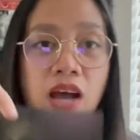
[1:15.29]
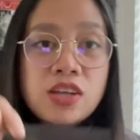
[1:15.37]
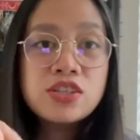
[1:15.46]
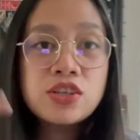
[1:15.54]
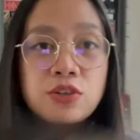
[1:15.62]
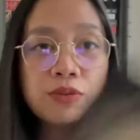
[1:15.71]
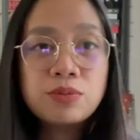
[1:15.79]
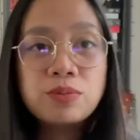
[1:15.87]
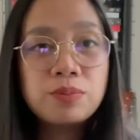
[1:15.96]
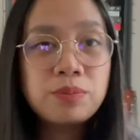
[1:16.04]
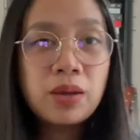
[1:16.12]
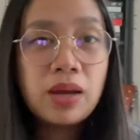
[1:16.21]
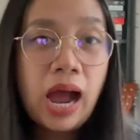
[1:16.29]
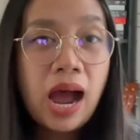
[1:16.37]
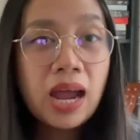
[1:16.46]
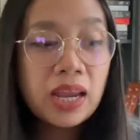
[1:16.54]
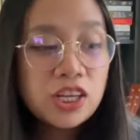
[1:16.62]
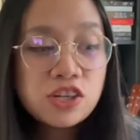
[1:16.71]
So
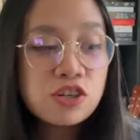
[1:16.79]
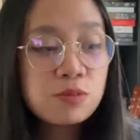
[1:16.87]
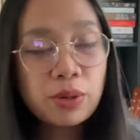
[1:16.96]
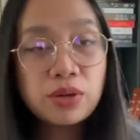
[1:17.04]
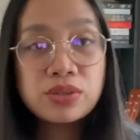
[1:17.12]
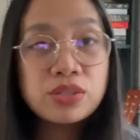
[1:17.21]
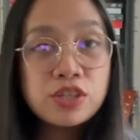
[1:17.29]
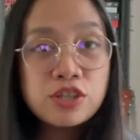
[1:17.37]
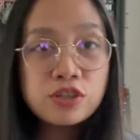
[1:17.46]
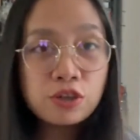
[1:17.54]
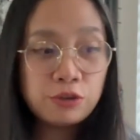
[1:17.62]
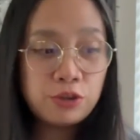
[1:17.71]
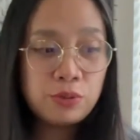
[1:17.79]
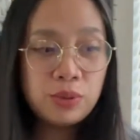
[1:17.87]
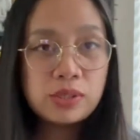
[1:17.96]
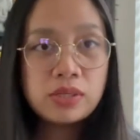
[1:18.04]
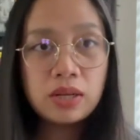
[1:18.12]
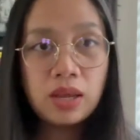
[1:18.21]
I personally don't know
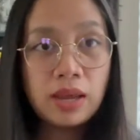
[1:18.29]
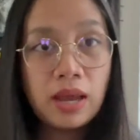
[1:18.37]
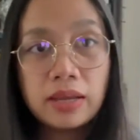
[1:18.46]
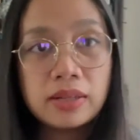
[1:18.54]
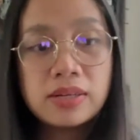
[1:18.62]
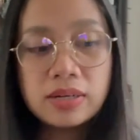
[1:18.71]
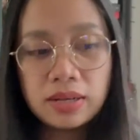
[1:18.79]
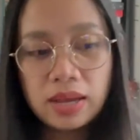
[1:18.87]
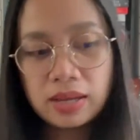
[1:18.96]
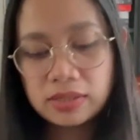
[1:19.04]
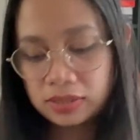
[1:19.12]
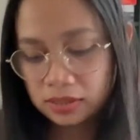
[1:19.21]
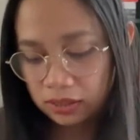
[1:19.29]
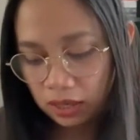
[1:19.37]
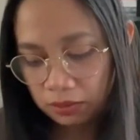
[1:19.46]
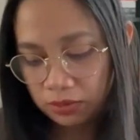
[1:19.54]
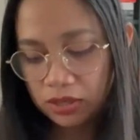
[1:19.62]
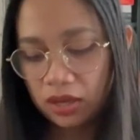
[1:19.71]
what's in it. I didn't guess.
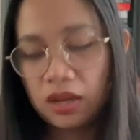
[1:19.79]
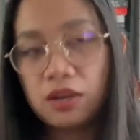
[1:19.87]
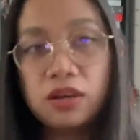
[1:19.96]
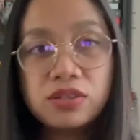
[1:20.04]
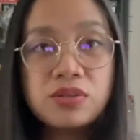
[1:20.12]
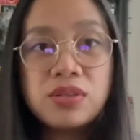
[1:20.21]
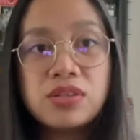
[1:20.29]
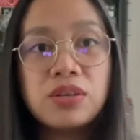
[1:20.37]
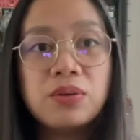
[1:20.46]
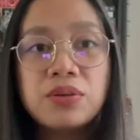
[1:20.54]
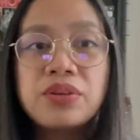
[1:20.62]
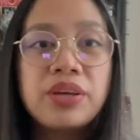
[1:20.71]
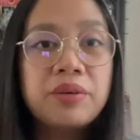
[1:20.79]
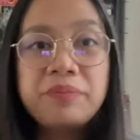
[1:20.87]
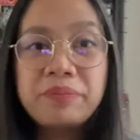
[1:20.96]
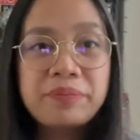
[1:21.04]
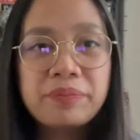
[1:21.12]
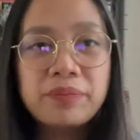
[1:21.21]
I was like, as soon as I ordered it,
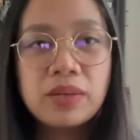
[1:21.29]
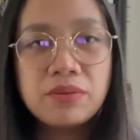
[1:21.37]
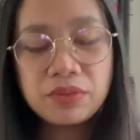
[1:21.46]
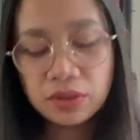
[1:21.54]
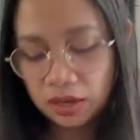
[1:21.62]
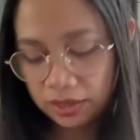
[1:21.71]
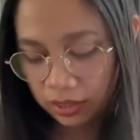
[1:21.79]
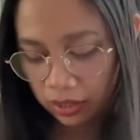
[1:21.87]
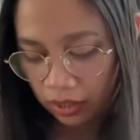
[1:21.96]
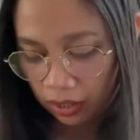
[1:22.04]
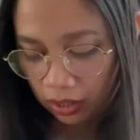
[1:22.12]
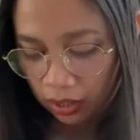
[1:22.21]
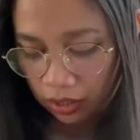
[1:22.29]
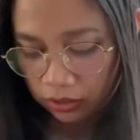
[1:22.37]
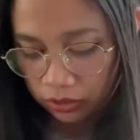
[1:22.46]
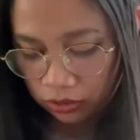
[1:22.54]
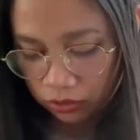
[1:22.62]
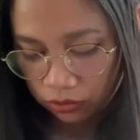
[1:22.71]
forgot it.
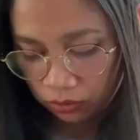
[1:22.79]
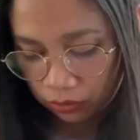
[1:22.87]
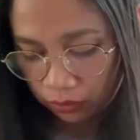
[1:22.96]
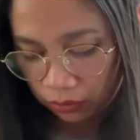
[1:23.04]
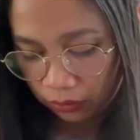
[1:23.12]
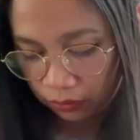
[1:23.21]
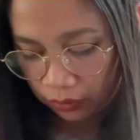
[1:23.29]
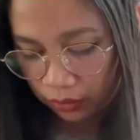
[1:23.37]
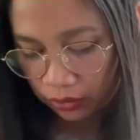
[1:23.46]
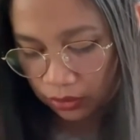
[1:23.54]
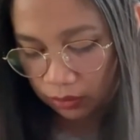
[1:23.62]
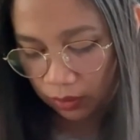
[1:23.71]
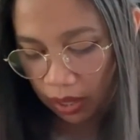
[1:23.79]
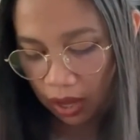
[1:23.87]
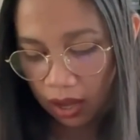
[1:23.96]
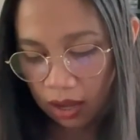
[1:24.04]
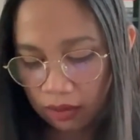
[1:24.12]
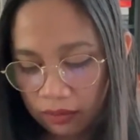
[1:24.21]
So first we
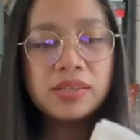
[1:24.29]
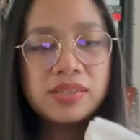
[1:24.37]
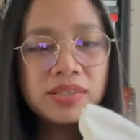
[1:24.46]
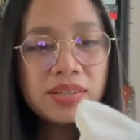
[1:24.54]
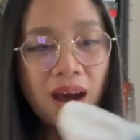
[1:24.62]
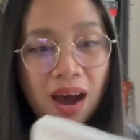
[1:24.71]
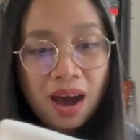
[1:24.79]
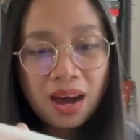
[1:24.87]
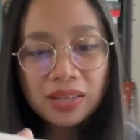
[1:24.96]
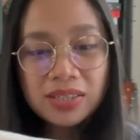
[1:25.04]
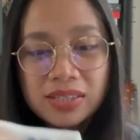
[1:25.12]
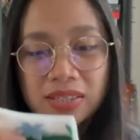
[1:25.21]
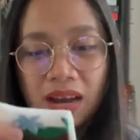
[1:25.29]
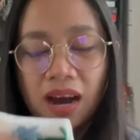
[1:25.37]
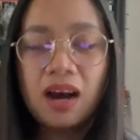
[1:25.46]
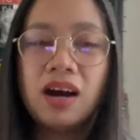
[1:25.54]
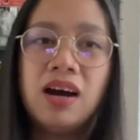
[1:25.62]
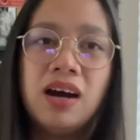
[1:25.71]
have socks.
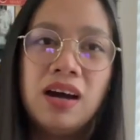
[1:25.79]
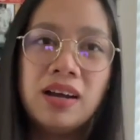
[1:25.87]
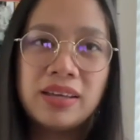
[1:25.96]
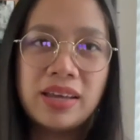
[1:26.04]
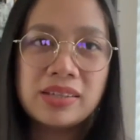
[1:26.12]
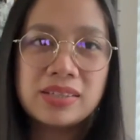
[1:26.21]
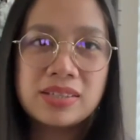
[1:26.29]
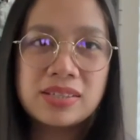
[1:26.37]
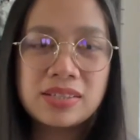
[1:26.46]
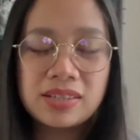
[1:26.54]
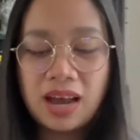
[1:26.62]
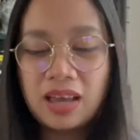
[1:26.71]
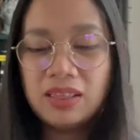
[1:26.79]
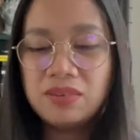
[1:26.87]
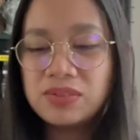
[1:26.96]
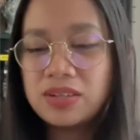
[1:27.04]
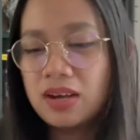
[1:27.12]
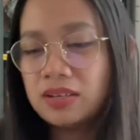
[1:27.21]
Oh yes, I
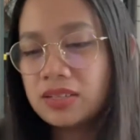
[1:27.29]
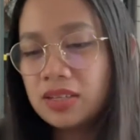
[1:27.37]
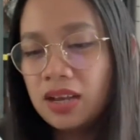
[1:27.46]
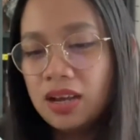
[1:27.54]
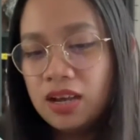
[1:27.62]
love socks.